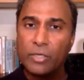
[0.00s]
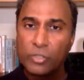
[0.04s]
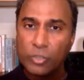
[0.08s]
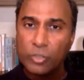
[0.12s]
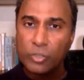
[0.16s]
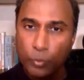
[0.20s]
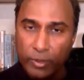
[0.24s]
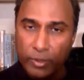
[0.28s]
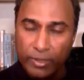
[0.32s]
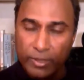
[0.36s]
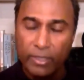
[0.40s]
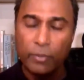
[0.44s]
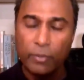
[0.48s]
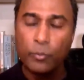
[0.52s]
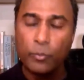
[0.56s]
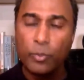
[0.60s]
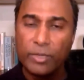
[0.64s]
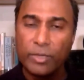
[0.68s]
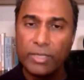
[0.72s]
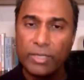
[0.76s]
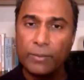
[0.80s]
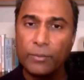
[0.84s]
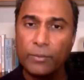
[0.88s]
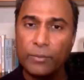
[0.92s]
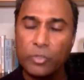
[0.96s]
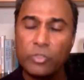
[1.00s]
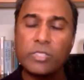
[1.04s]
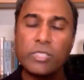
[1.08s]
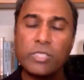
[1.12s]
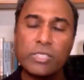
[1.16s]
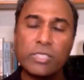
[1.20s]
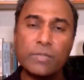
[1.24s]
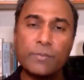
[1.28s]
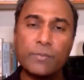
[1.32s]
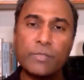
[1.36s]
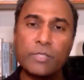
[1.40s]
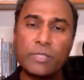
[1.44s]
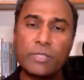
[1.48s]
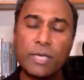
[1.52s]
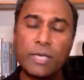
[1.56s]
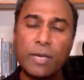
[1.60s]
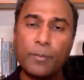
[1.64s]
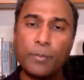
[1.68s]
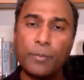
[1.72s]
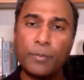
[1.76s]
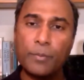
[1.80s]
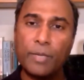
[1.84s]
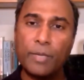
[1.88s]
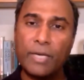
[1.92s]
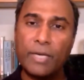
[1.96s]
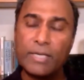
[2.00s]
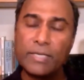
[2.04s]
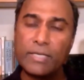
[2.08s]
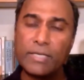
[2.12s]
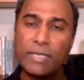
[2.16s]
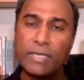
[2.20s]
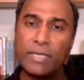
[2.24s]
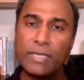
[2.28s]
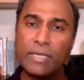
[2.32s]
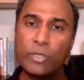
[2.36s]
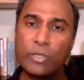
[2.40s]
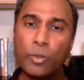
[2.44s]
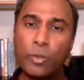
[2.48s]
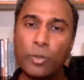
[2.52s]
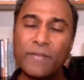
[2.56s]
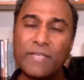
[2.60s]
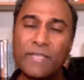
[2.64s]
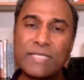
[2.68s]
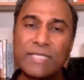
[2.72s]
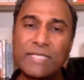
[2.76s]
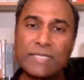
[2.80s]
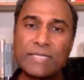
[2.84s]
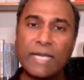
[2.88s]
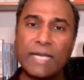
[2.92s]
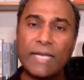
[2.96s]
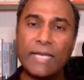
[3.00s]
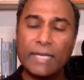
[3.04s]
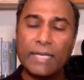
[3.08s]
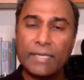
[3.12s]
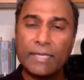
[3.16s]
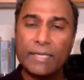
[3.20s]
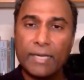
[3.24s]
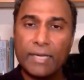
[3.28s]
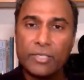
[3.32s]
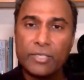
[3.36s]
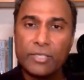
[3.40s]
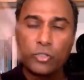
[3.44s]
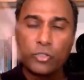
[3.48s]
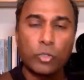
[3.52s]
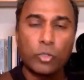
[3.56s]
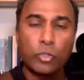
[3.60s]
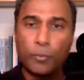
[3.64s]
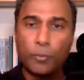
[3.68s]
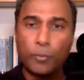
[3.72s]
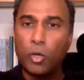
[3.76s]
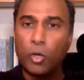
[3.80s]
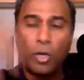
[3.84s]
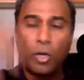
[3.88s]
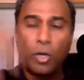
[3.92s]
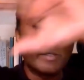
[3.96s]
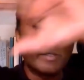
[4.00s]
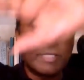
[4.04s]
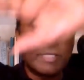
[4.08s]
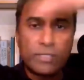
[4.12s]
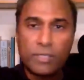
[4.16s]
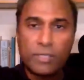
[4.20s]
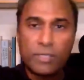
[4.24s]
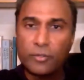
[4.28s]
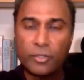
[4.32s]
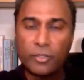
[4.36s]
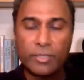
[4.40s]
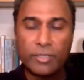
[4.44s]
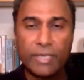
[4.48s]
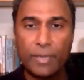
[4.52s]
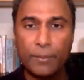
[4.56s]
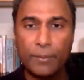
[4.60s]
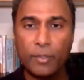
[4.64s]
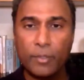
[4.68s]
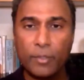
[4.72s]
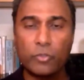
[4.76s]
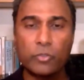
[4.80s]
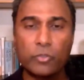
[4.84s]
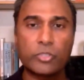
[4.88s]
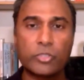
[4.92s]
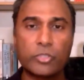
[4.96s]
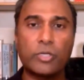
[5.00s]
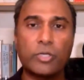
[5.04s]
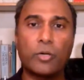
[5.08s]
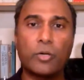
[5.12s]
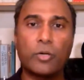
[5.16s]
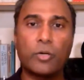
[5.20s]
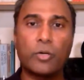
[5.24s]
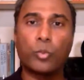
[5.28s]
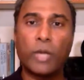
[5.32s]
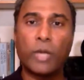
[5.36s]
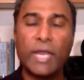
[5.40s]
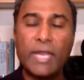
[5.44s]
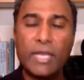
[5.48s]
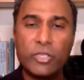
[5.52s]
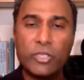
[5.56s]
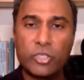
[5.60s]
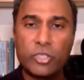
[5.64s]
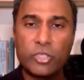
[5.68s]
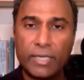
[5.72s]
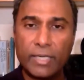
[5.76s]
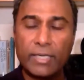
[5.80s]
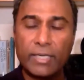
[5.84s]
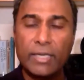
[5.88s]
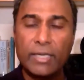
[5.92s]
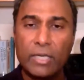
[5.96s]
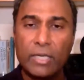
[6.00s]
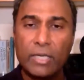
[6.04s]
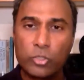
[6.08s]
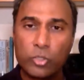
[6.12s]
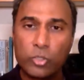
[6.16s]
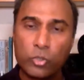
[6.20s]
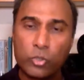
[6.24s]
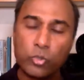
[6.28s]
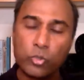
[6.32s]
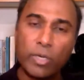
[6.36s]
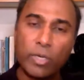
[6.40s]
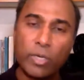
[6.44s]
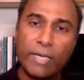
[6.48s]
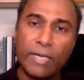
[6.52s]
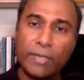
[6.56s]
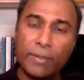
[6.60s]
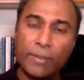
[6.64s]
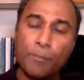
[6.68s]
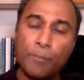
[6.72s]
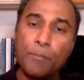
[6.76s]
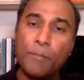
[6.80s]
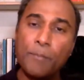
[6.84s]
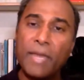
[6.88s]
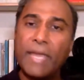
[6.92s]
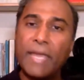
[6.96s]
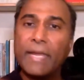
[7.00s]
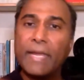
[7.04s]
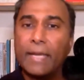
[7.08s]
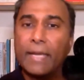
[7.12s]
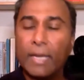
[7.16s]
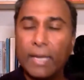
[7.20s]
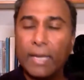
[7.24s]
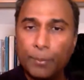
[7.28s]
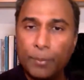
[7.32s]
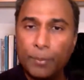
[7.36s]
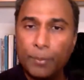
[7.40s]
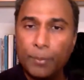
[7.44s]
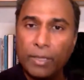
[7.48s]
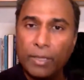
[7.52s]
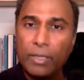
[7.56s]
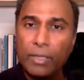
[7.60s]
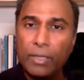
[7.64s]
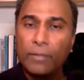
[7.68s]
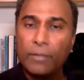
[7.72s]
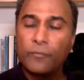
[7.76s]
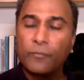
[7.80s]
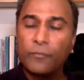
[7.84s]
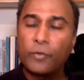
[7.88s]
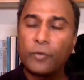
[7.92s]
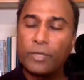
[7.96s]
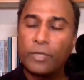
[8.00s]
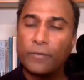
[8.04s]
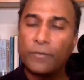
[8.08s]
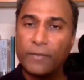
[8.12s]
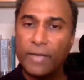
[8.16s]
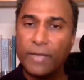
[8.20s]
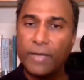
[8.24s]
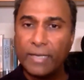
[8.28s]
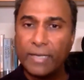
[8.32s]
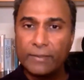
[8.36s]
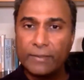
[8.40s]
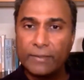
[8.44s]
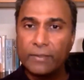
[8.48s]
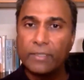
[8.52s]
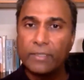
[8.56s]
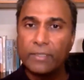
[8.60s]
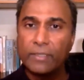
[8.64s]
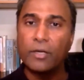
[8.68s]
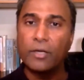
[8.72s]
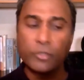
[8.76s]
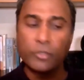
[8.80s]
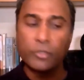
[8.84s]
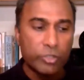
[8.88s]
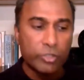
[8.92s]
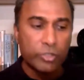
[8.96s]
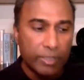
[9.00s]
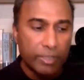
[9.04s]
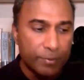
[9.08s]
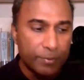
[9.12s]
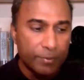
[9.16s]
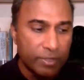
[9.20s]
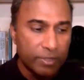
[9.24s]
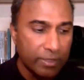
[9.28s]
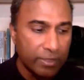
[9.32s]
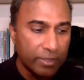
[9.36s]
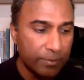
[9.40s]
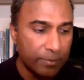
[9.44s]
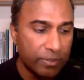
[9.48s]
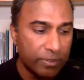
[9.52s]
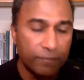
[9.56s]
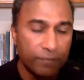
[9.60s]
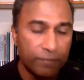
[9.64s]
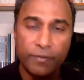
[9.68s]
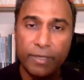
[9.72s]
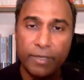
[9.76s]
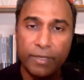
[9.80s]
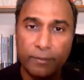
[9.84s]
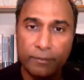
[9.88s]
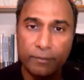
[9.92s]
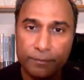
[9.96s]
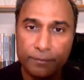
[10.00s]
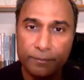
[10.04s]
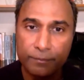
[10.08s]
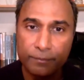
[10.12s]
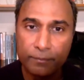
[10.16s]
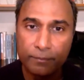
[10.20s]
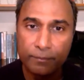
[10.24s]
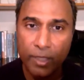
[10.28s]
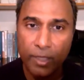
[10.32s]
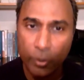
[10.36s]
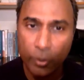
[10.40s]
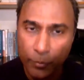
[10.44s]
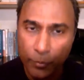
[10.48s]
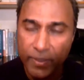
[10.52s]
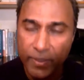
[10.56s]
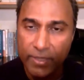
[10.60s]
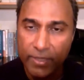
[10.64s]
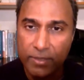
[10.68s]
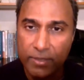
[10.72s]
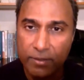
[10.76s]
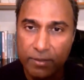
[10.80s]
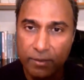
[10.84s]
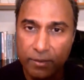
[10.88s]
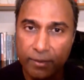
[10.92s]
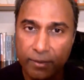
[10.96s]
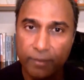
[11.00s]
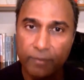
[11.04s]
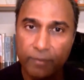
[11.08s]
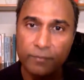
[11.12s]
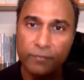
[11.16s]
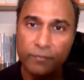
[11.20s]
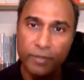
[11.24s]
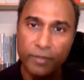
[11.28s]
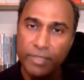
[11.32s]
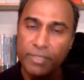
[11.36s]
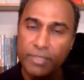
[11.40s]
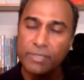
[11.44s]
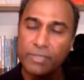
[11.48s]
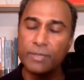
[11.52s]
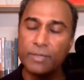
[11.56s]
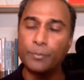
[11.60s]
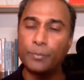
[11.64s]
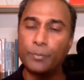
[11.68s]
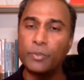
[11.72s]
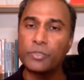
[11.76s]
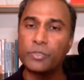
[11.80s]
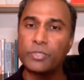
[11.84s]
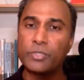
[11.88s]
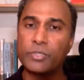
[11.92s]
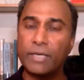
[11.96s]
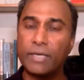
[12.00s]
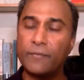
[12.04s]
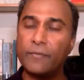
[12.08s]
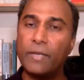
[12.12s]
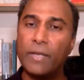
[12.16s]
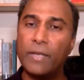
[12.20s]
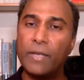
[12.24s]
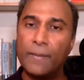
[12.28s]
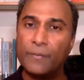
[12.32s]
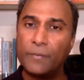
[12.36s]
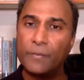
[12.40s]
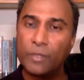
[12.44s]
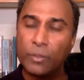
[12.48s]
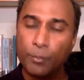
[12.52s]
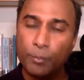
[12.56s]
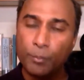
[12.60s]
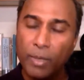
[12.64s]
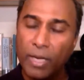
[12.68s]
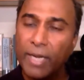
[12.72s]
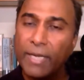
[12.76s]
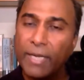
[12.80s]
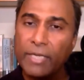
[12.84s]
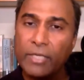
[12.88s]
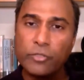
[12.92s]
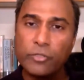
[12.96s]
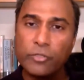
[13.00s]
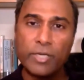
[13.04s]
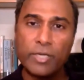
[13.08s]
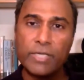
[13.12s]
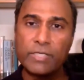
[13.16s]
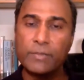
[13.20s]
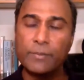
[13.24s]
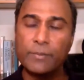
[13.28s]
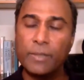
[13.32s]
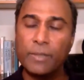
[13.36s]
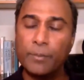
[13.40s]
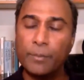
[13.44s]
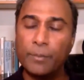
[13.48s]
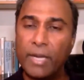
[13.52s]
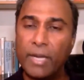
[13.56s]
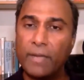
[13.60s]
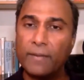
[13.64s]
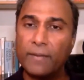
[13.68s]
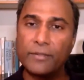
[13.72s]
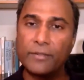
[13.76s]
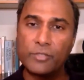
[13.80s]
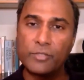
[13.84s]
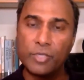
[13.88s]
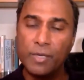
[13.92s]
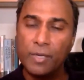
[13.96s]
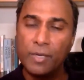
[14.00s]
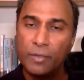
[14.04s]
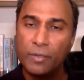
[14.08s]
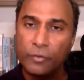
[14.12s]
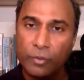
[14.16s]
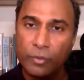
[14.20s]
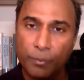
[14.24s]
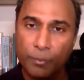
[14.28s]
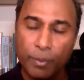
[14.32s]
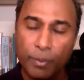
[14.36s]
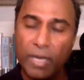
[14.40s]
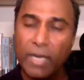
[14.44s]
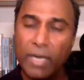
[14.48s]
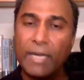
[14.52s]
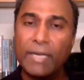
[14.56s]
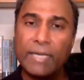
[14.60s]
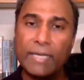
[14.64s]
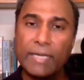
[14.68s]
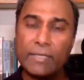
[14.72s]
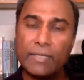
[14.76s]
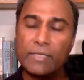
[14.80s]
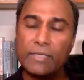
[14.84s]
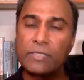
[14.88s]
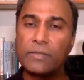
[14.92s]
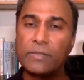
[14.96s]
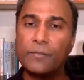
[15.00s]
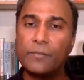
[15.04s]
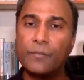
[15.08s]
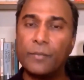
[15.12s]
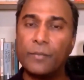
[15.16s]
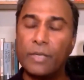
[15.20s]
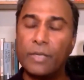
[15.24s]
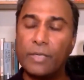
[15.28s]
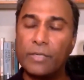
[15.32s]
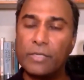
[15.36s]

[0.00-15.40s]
of. So when the immune system is compromised, you have a cytokine storm. All these other chemicals start raging to try to make up for the fact that the other subsystems have failed. I hope that's clear. Very simple stuff. Your body tries to be in balance. Your body